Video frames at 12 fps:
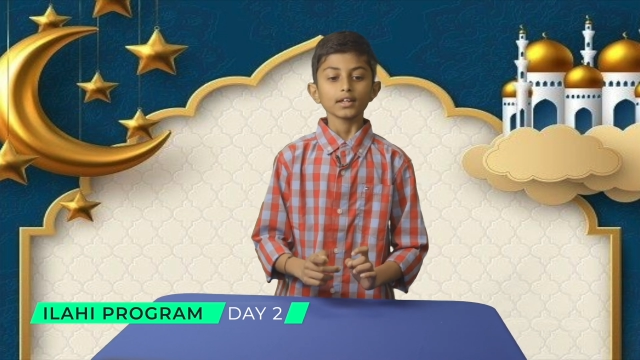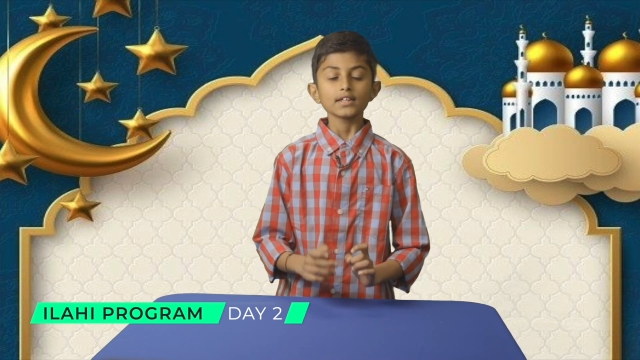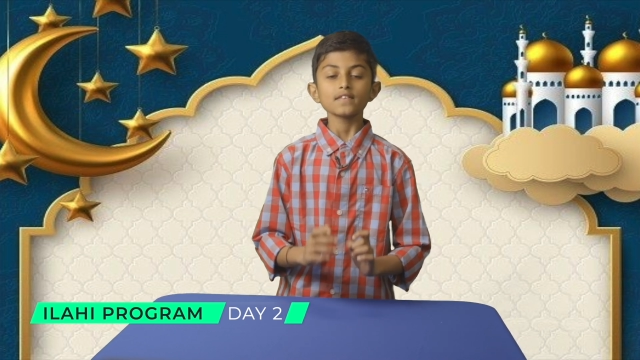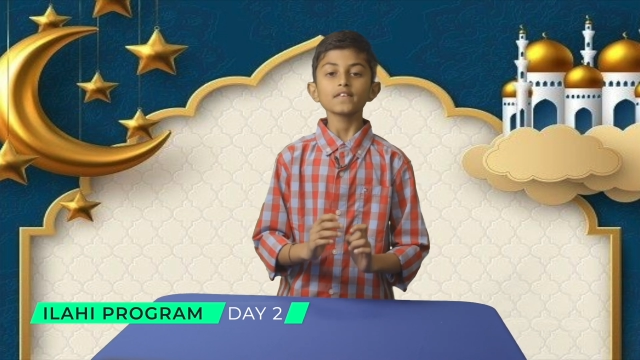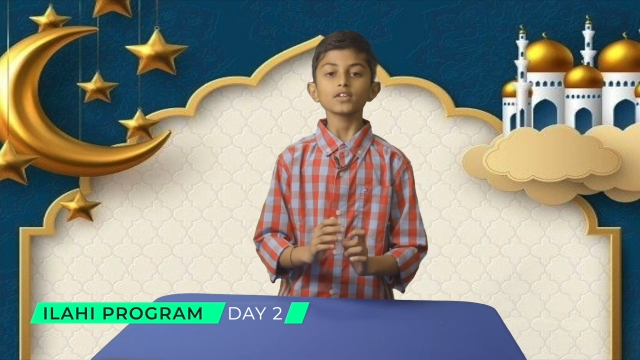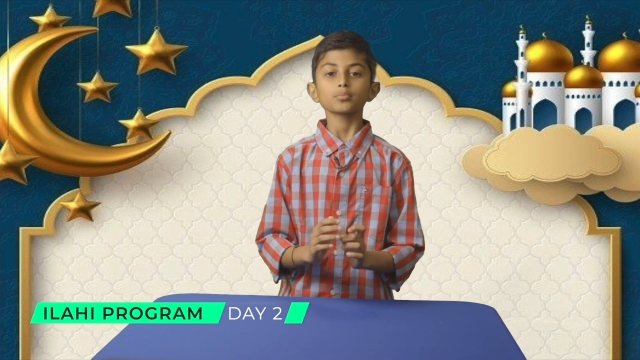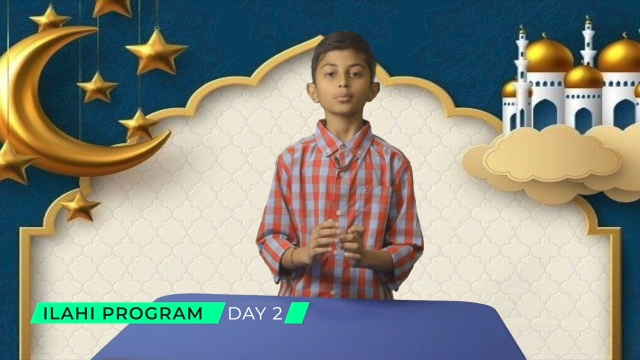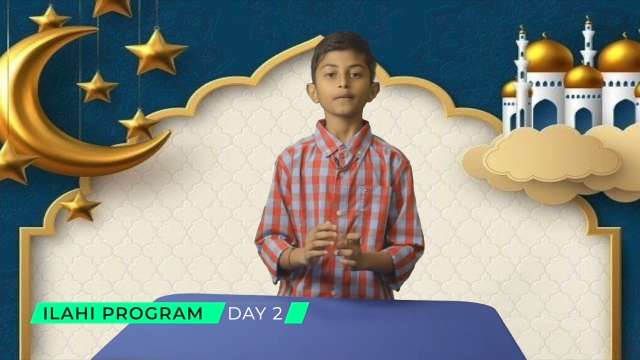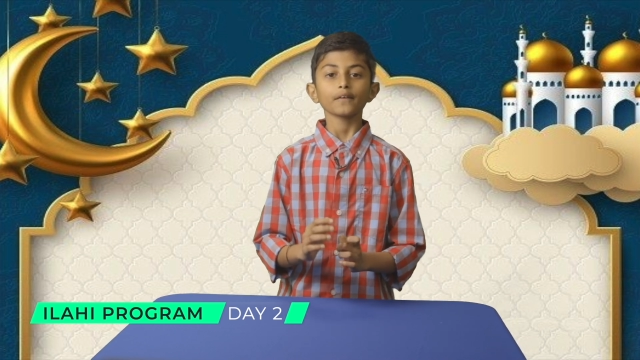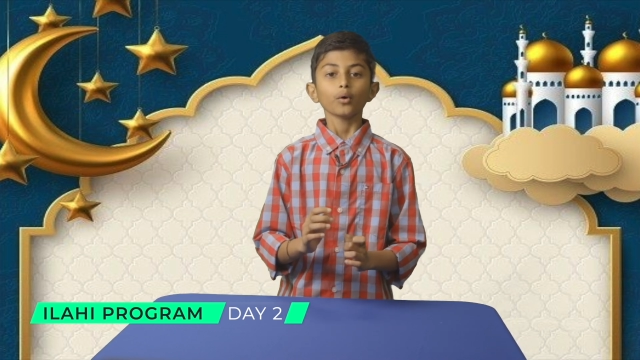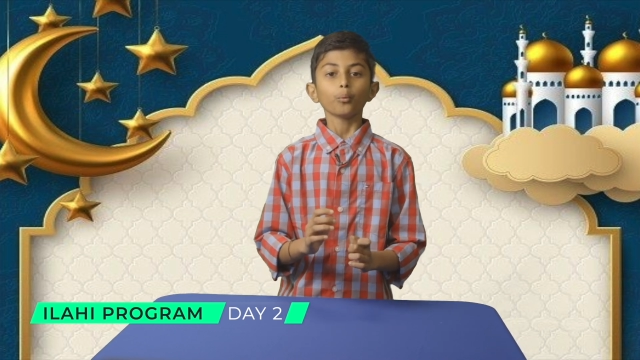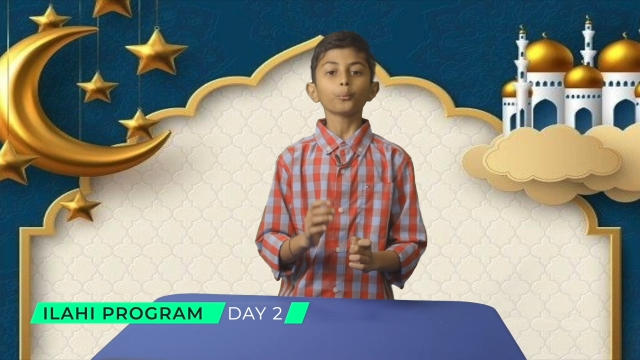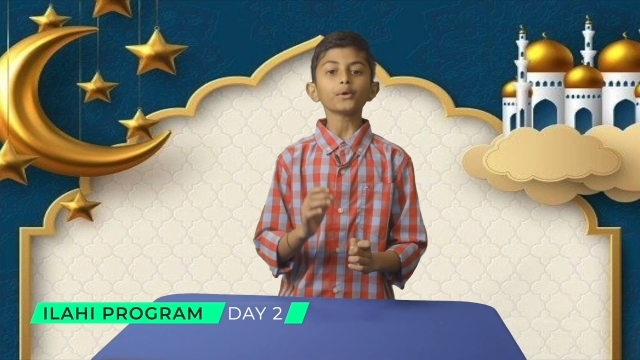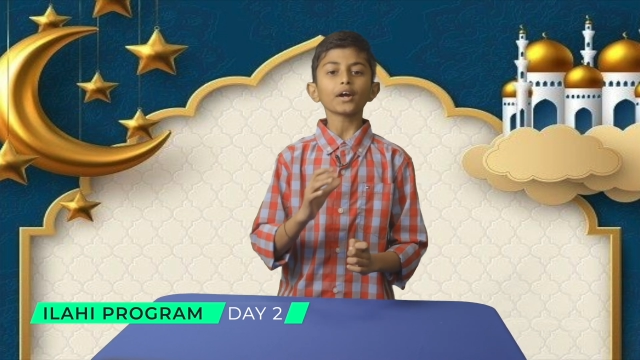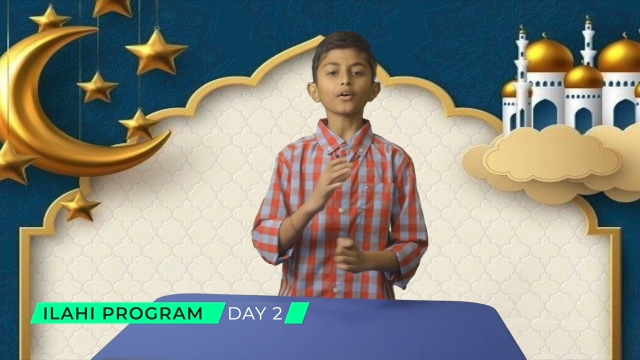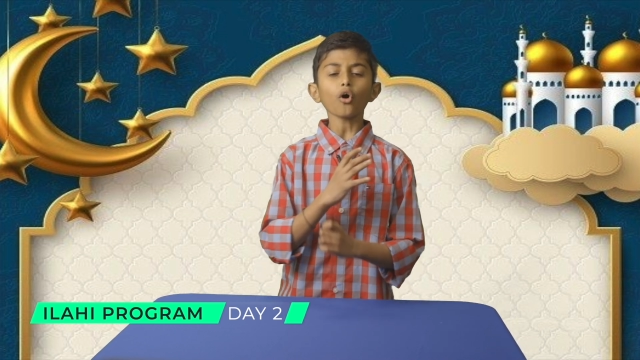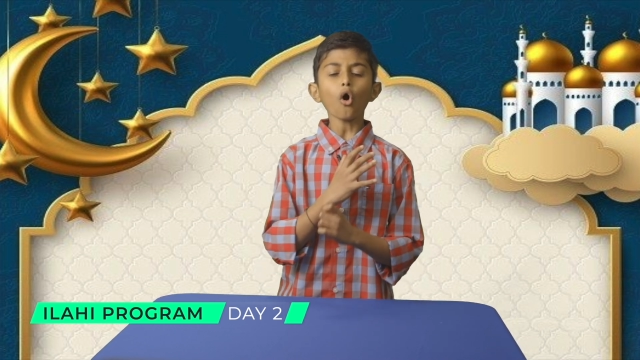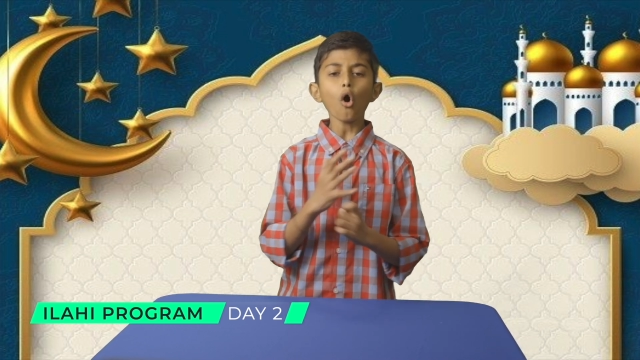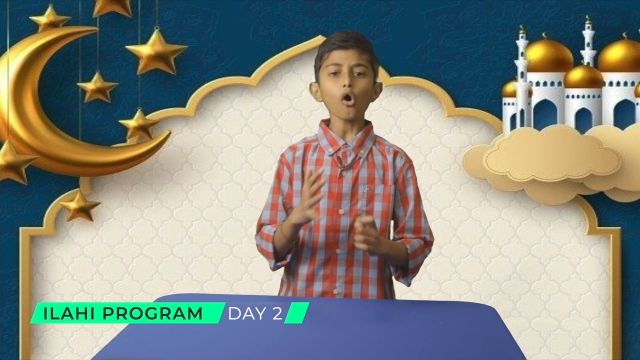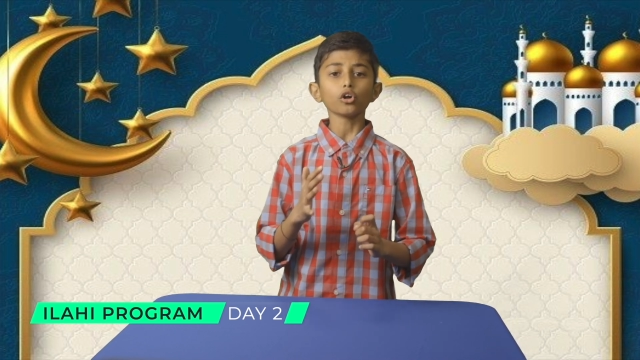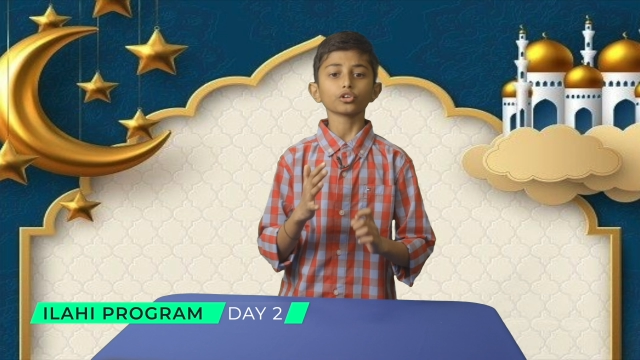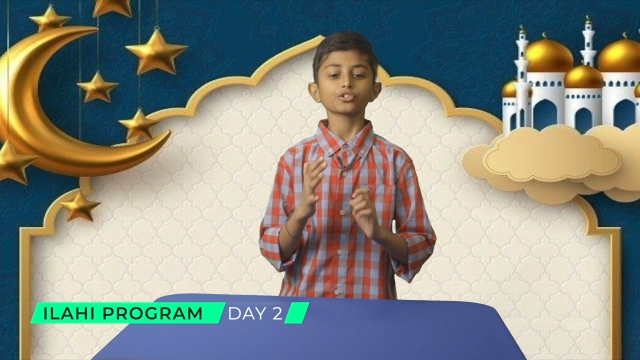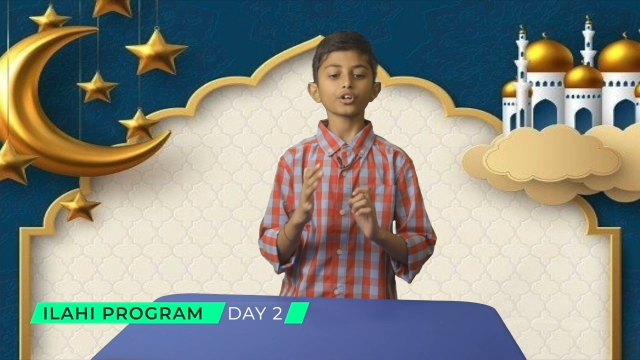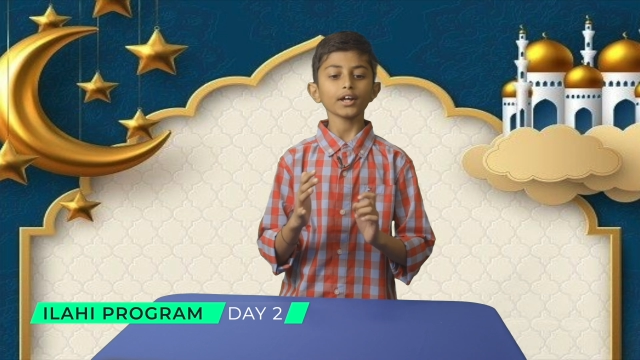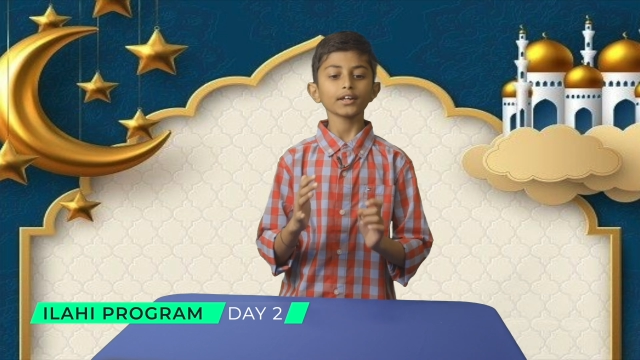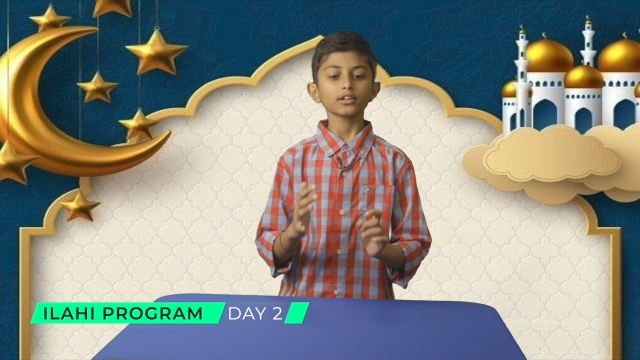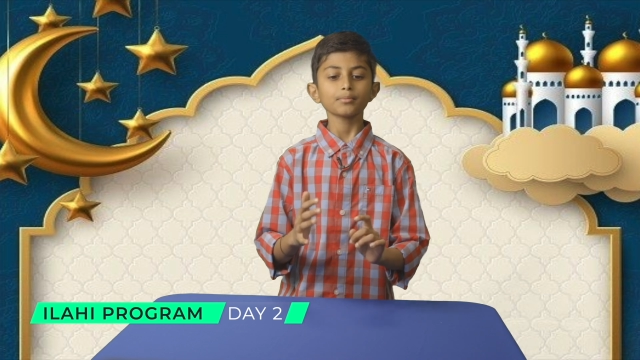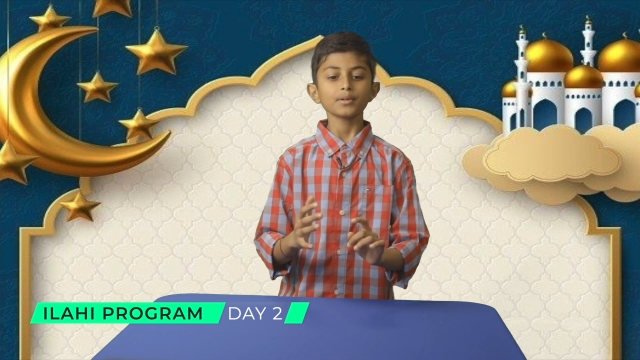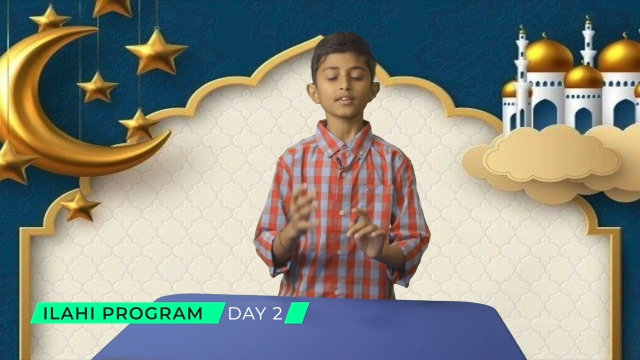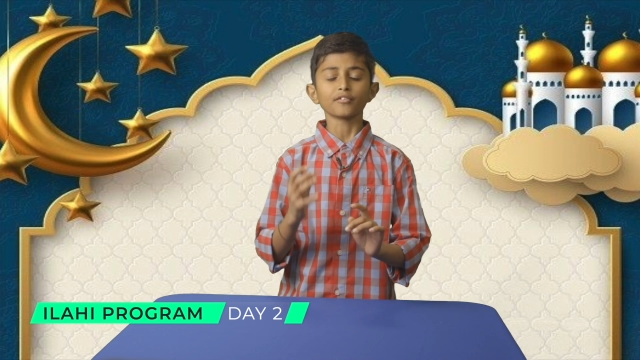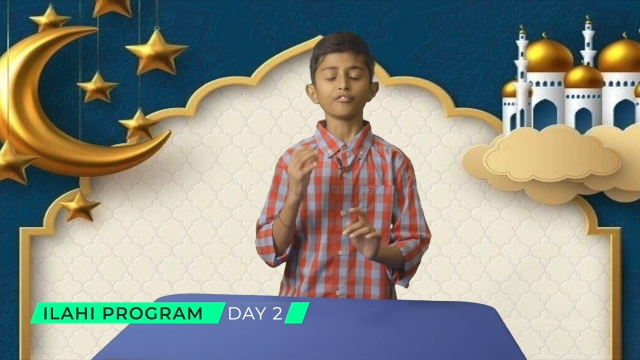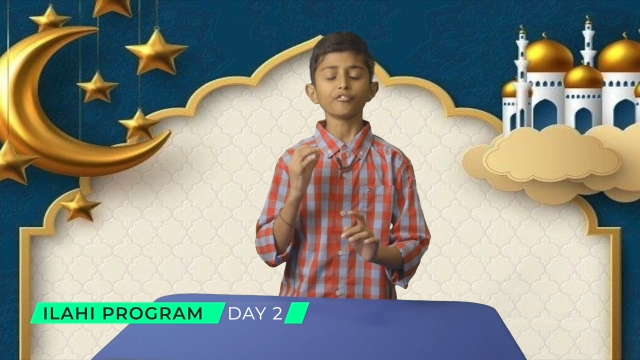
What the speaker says: In this month, we are all trying to be the